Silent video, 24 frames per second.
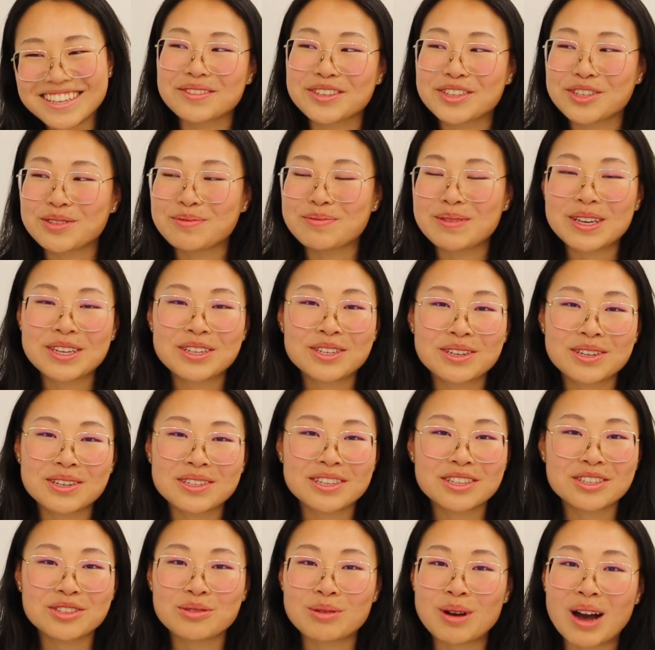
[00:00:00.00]
Just make sure,
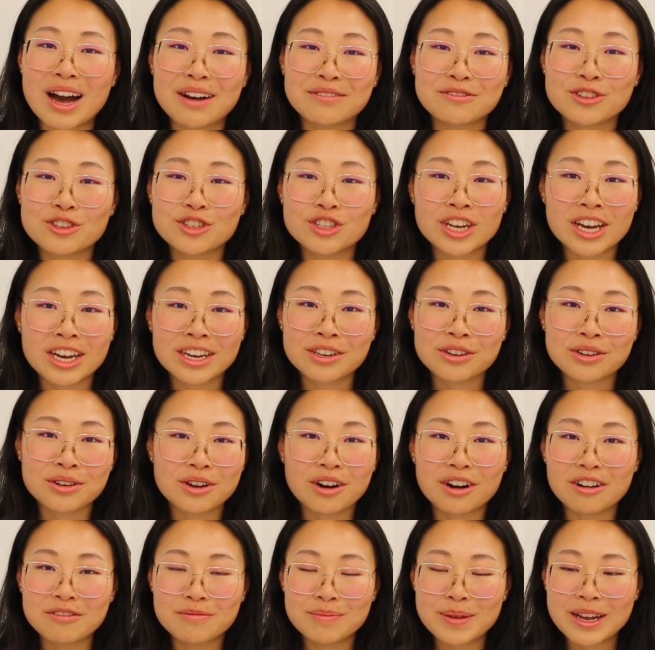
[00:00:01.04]
since you have to check your
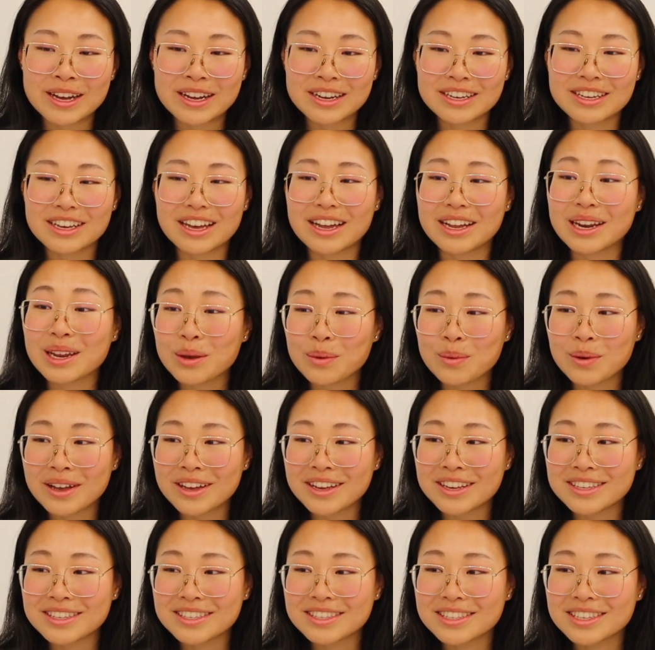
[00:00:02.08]
golf bag
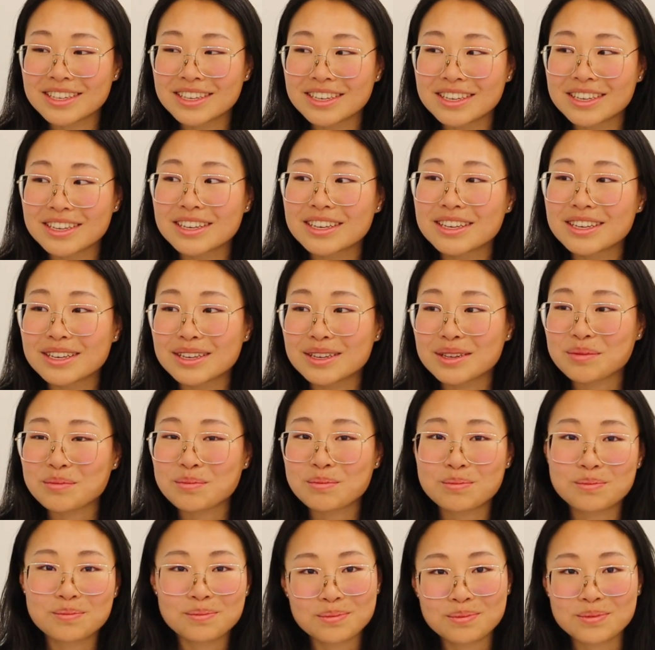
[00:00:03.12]
anyways,
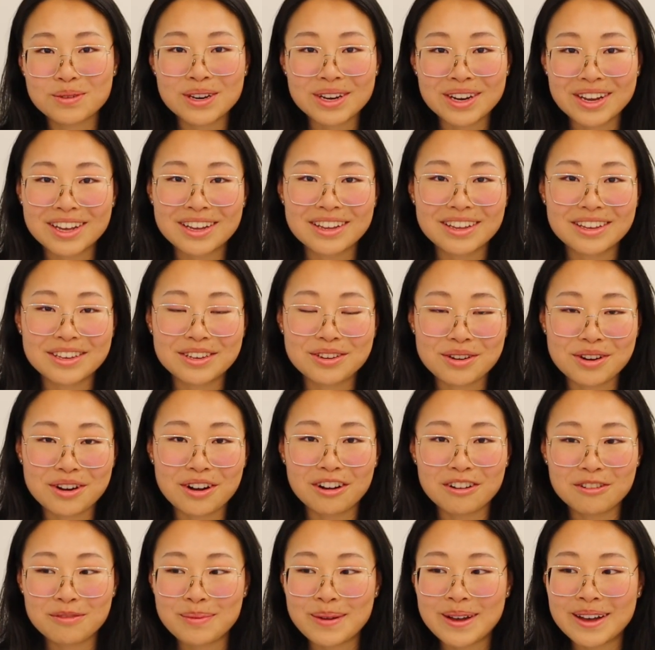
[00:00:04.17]
bring it in your
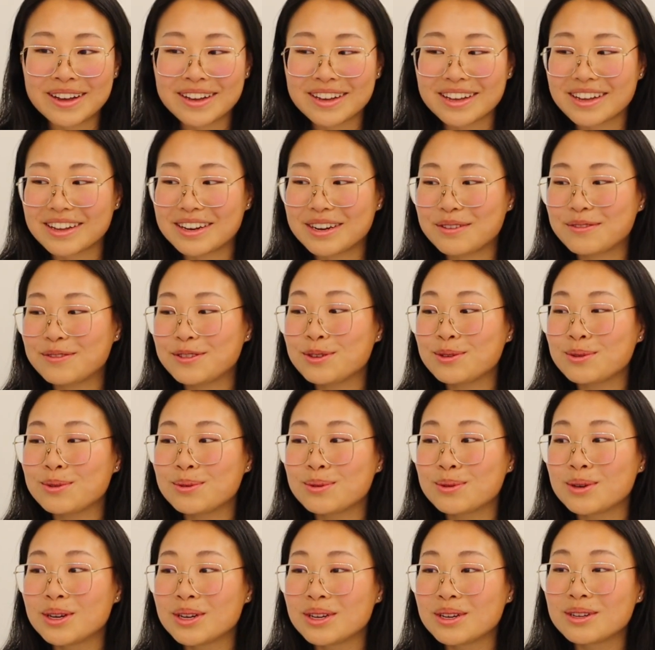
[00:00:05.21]
golf bag. And if
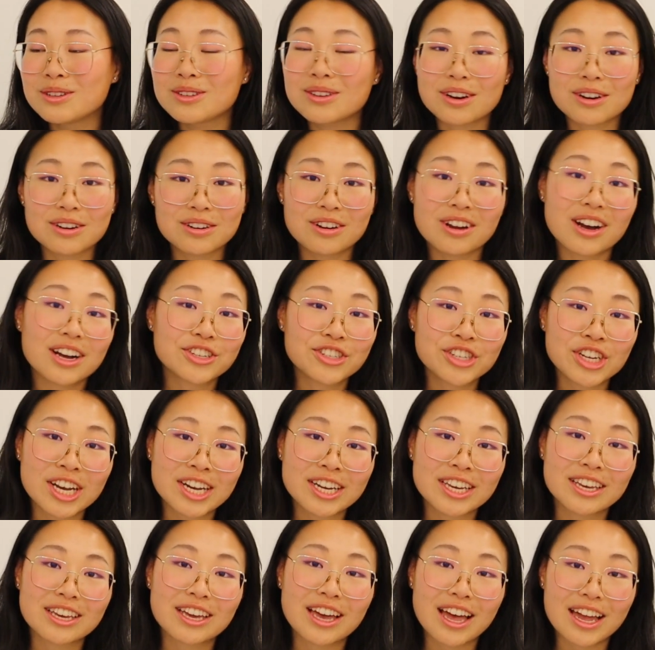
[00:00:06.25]
you are not
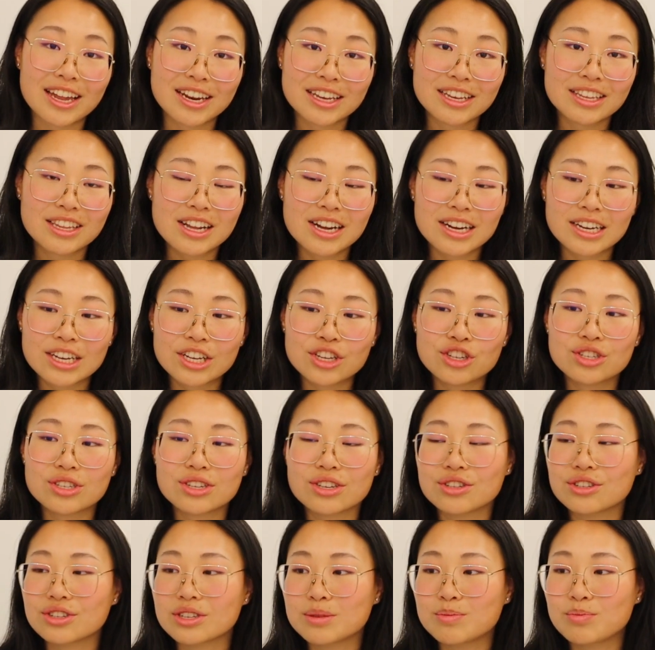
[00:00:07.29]
checking any luggage,
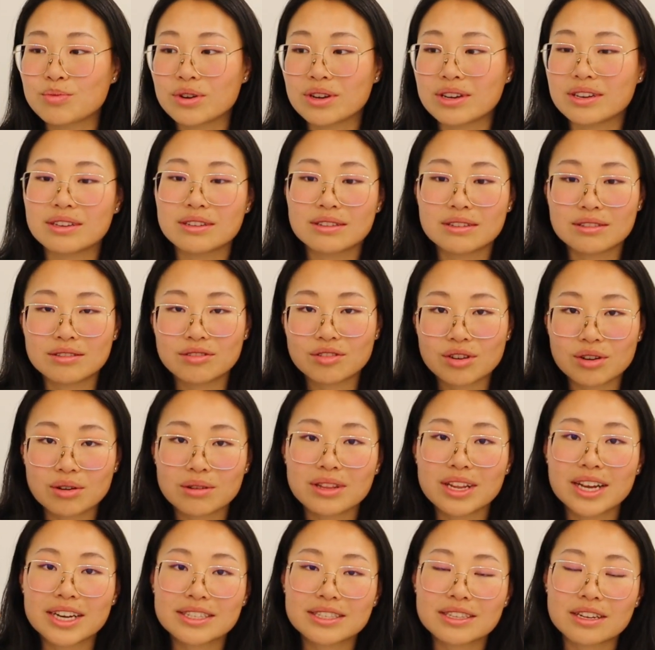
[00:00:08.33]
then just bring, you know,
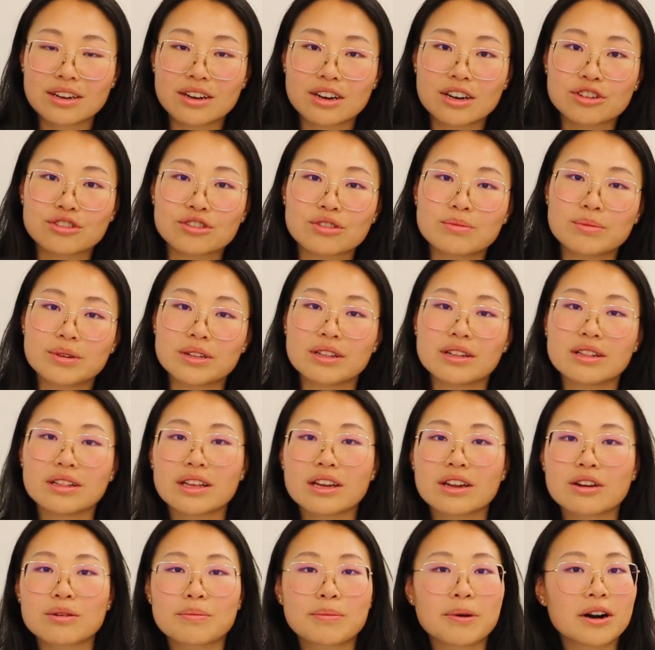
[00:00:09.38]
less than 100
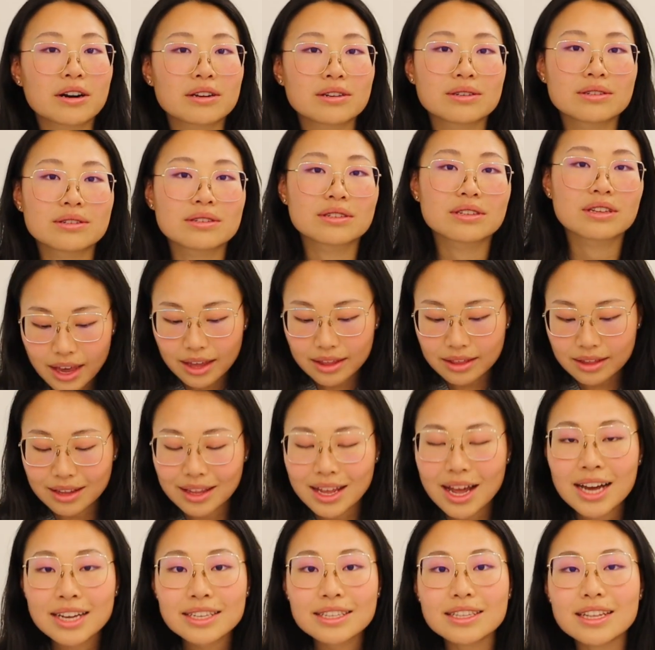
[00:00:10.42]
milliliter bottles. And the
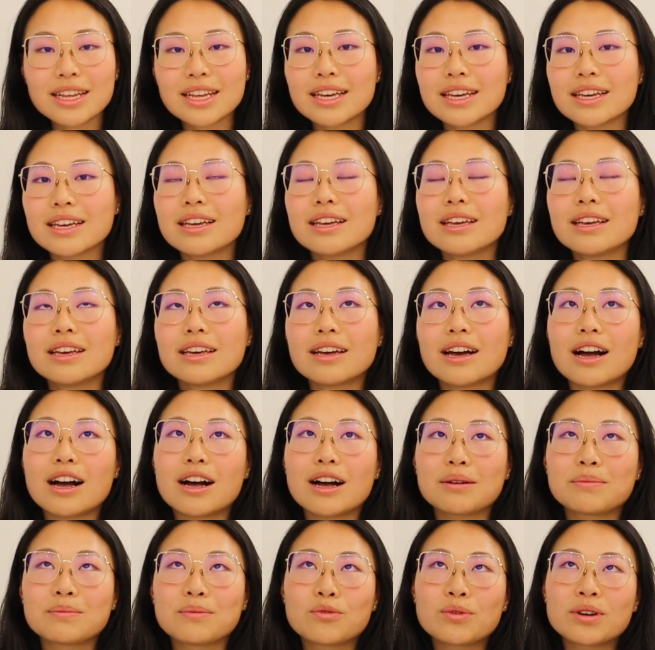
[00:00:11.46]
last thing,
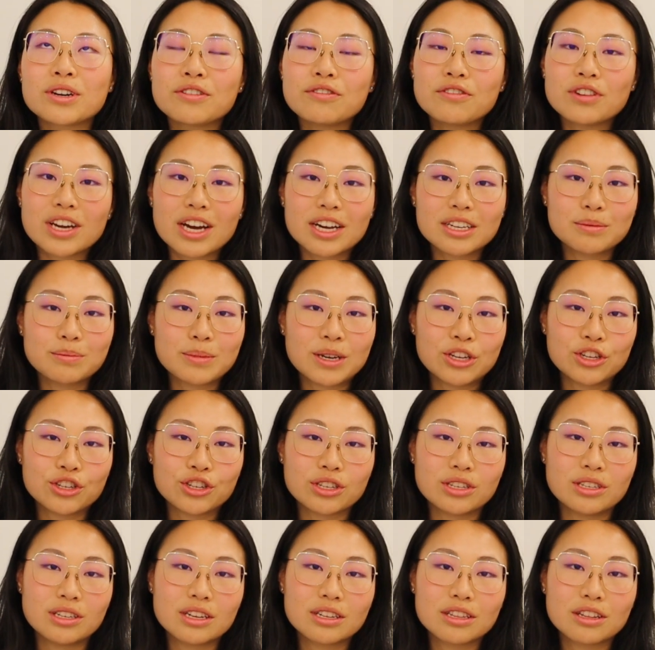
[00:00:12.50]
one of you guys
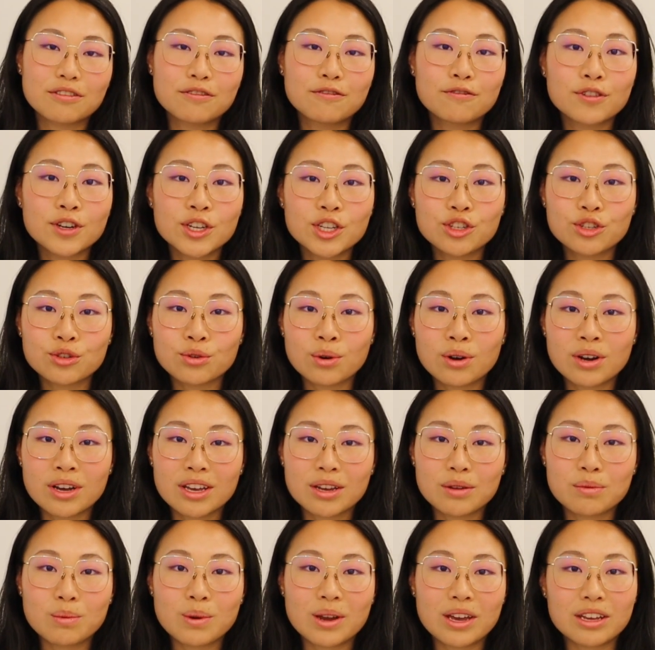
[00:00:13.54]
mentioned the
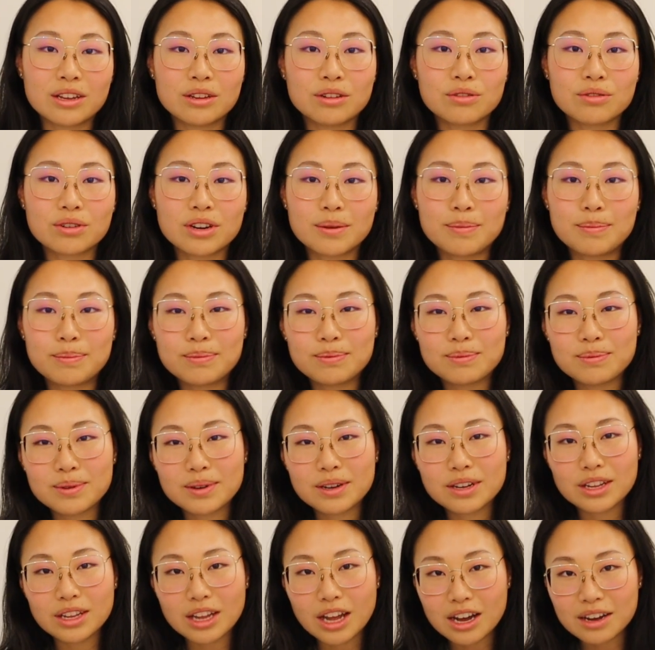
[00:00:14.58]
FootJoy rain grip
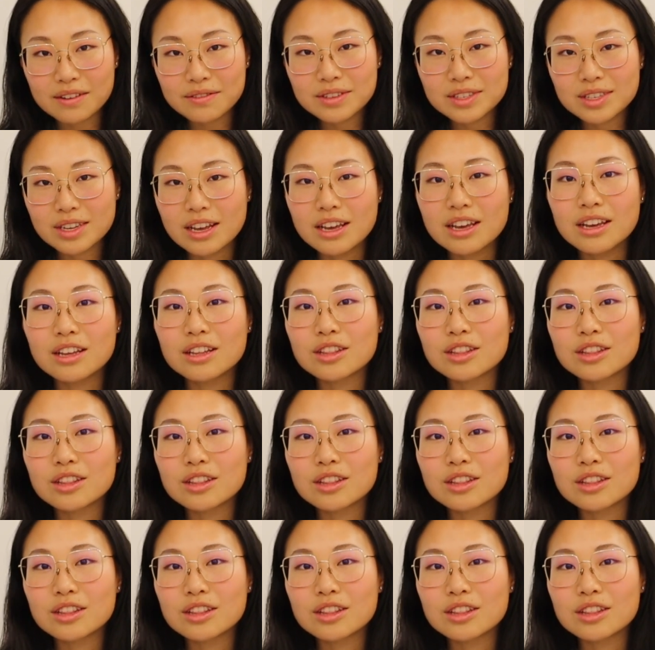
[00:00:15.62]
gloves.